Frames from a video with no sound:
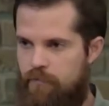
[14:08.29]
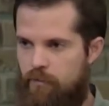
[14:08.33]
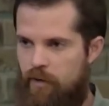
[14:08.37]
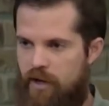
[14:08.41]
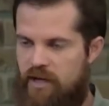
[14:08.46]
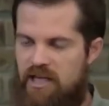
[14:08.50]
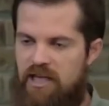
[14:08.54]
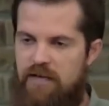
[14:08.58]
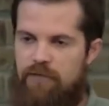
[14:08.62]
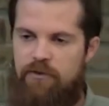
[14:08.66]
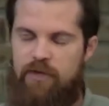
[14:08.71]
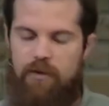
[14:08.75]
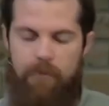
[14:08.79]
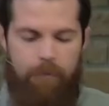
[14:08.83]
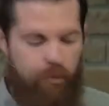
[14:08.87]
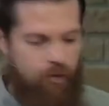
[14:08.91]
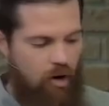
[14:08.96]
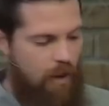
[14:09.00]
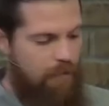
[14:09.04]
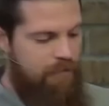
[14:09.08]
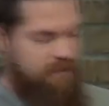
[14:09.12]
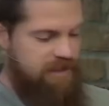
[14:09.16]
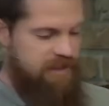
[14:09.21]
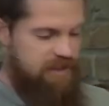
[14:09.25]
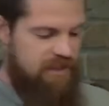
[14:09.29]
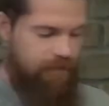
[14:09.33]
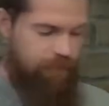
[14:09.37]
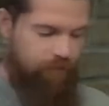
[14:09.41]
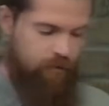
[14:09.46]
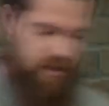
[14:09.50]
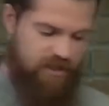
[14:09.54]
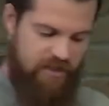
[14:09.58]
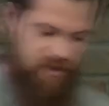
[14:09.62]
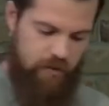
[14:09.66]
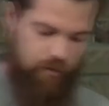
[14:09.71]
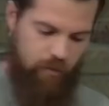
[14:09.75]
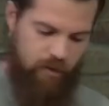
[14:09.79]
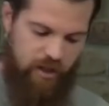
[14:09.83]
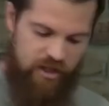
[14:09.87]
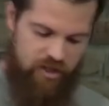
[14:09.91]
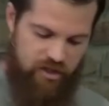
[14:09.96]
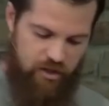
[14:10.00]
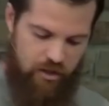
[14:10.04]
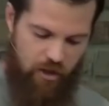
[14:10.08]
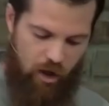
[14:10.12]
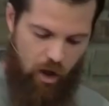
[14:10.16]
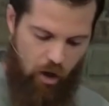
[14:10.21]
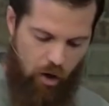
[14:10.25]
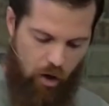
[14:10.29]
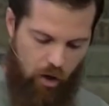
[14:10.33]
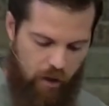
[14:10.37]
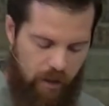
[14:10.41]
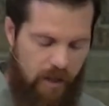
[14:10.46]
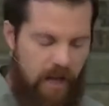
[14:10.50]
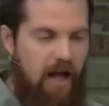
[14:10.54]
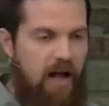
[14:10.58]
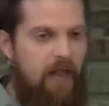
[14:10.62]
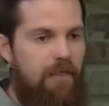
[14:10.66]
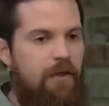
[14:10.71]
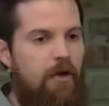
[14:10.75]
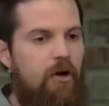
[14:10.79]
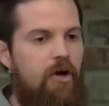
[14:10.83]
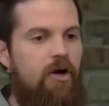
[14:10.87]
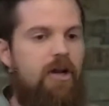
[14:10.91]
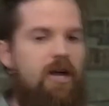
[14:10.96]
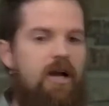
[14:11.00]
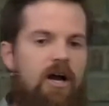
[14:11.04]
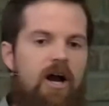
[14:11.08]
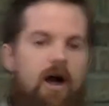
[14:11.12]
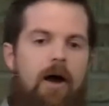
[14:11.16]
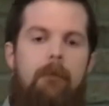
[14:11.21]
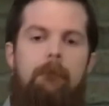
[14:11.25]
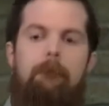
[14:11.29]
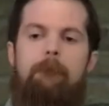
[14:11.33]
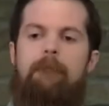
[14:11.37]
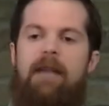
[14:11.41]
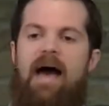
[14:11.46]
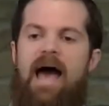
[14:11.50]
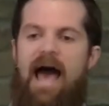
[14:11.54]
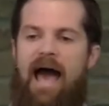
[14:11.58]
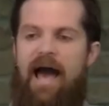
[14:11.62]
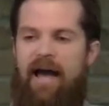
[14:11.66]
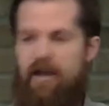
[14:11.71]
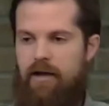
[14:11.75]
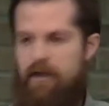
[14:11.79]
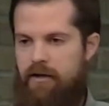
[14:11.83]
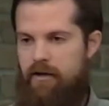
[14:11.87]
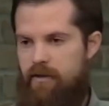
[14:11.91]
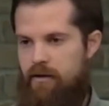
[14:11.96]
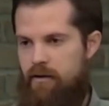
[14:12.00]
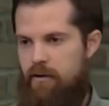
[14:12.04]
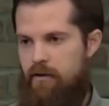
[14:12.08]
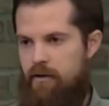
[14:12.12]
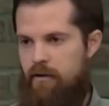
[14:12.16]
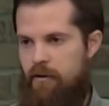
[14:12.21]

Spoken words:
Right? Even the promises of restoration they're going to come back.